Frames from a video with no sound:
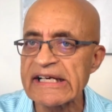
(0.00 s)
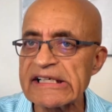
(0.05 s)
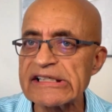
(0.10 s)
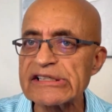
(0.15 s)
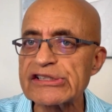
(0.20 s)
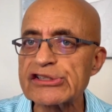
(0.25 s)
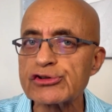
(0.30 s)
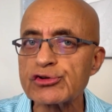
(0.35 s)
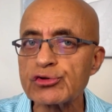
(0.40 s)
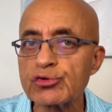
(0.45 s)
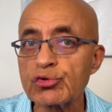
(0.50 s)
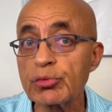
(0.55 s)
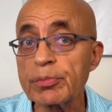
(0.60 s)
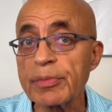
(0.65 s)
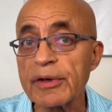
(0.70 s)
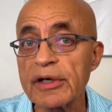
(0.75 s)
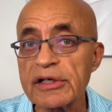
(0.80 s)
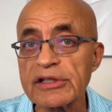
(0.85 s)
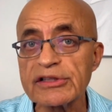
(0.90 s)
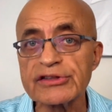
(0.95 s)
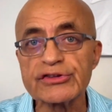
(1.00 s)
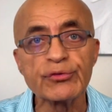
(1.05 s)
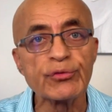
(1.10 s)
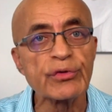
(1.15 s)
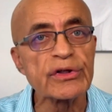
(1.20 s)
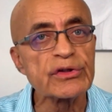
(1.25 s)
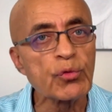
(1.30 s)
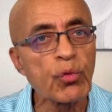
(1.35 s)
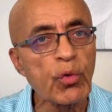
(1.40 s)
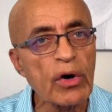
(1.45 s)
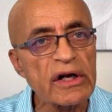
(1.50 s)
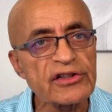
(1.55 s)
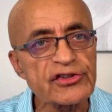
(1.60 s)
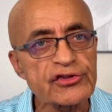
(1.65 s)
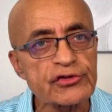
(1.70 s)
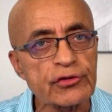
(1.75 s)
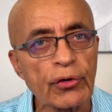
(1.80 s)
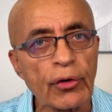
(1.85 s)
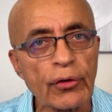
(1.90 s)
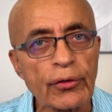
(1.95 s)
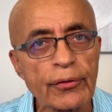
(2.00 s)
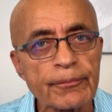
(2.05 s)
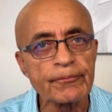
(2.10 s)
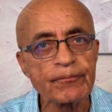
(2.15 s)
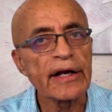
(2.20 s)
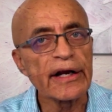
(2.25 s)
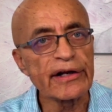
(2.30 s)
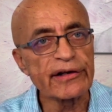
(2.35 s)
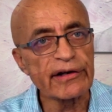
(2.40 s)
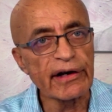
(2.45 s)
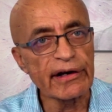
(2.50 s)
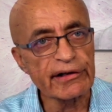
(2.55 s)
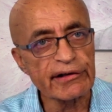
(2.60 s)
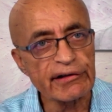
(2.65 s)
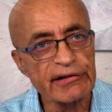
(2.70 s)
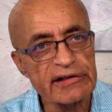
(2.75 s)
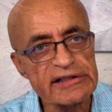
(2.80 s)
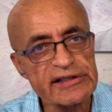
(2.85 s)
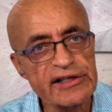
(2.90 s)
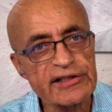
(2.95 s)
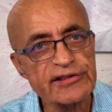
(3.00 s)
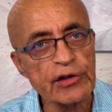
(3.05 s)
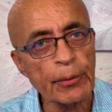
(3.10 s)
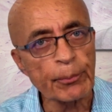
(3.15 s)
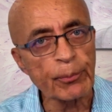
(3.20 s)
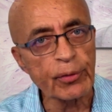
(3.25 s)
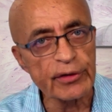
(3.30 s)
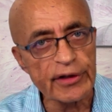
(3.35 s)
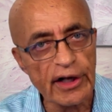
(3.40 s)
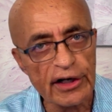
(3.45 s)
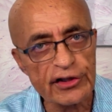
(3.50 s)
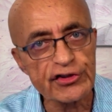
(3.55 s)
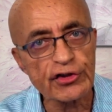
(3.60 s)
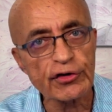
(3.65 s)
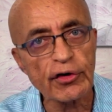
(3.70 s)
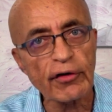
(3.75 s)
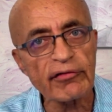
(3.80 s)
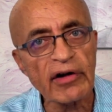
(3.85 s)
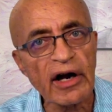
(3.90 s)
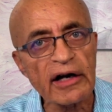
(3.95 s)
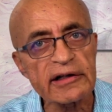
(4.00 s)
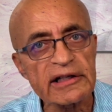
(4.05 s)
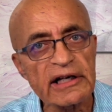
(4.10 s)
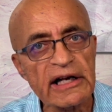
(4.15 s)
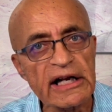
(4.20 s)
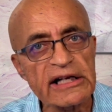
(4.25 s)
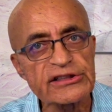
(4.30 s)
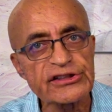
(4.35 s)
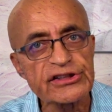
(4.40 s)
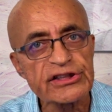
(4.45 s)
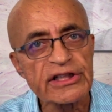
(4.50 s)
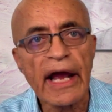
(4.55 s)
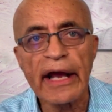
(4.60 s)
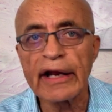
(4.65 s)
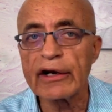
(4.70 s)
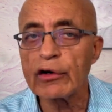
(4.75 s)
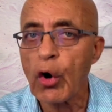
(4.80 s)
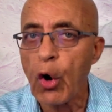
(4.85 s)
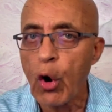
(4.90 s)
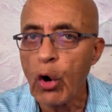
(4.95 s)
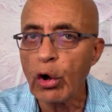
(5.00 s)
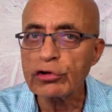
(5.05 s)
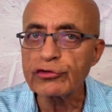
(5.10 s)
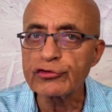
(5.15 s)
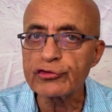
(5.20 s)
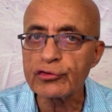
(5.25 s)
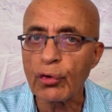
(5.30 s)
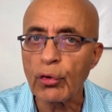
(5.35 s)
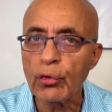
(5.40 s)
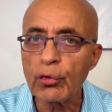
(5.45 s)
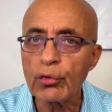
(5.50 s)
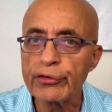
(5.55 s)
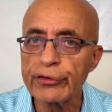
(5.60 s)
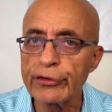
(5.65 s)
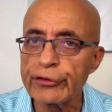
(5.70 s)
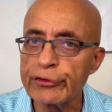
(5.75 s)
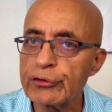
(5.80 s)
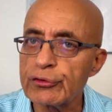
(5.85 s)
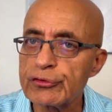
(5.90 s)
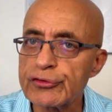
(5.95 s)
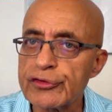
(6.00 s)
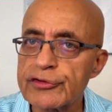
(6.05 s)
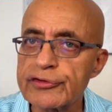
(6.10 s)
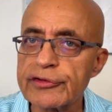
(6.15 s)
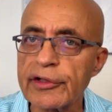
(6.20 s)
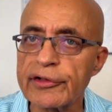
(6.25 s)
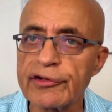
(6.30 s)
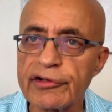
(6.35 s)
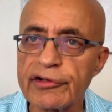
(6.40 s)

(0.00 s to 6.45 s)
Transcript: kills two birds with one stone. It increases the production of cartilage and also reduces the